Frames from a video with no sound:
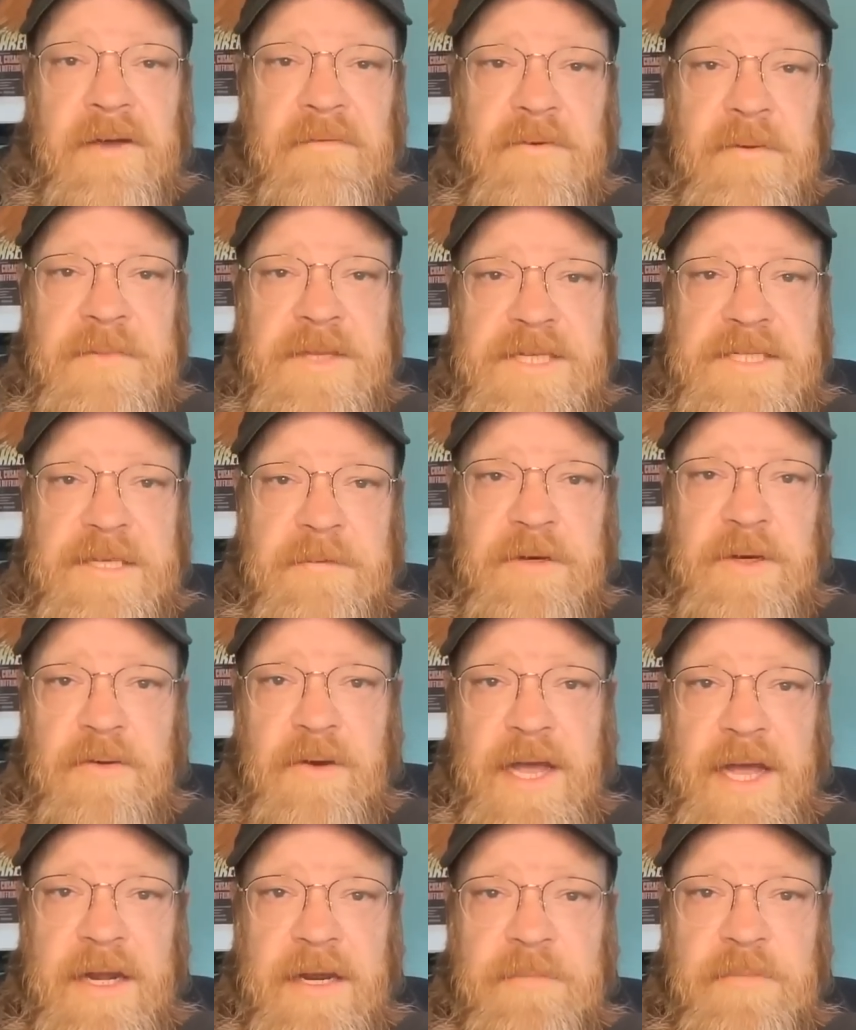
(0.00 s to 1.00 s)
from these
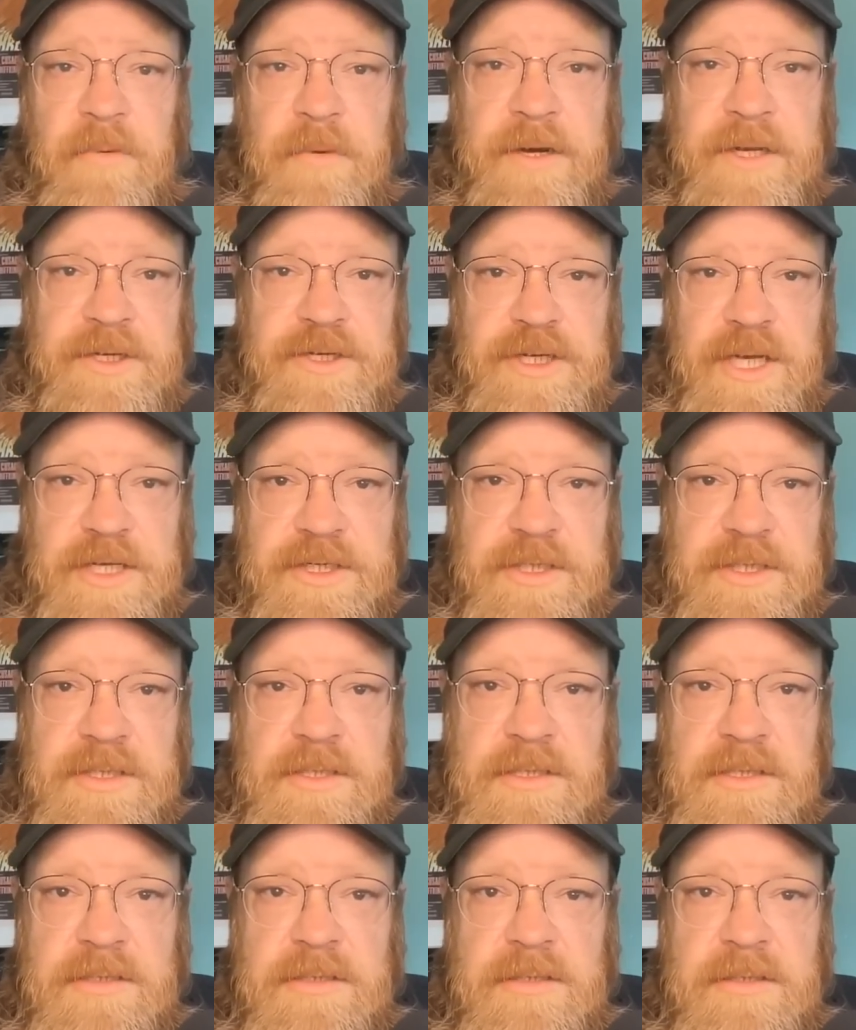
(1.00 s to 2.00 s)
Democrat-appointed
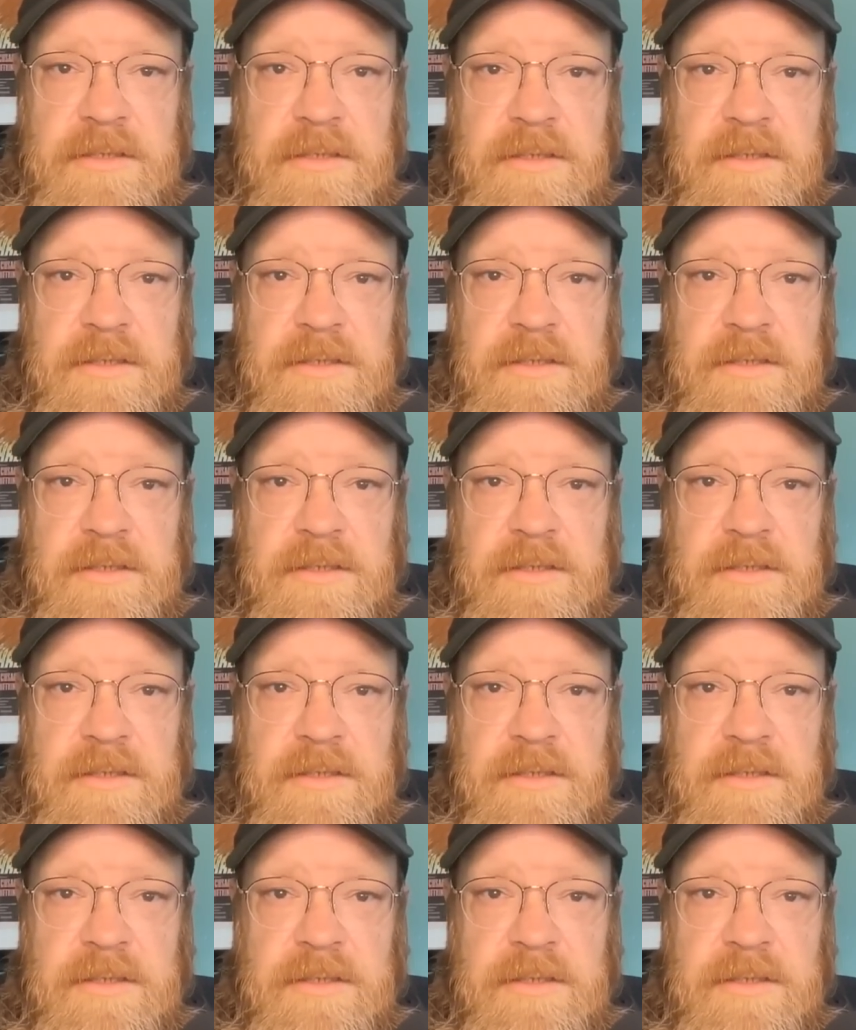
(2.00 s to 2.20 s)
judges